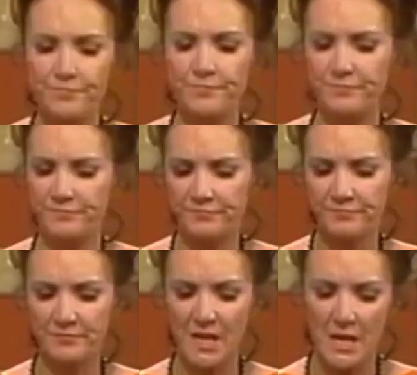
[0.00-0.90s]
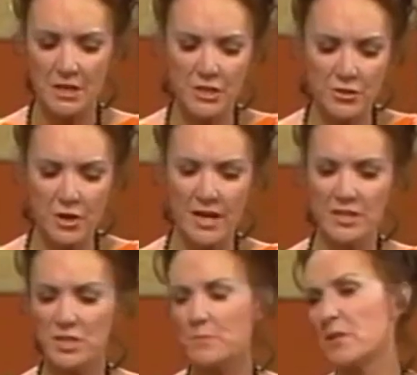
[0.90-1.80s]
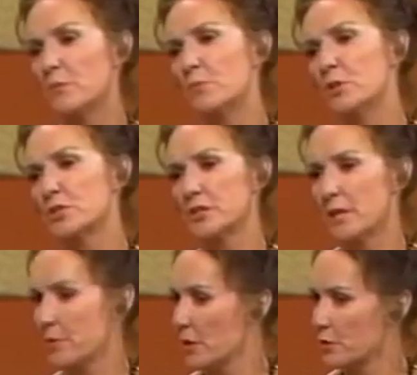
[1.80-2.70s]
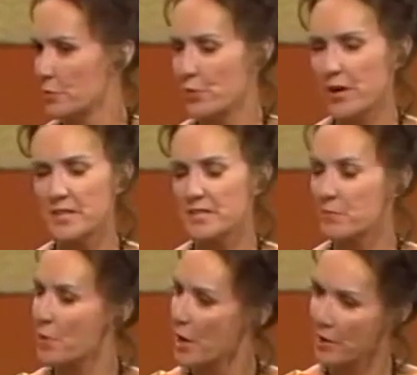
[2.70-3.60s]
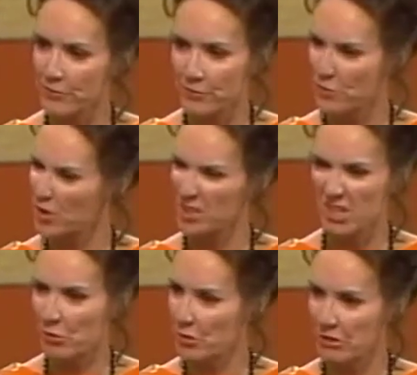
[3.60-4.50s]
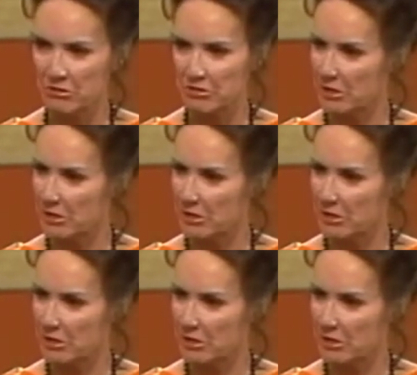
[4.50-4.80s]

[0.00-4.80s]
Brett? You know, I used to be the most, uh, greatest admirer of Rosey Grier's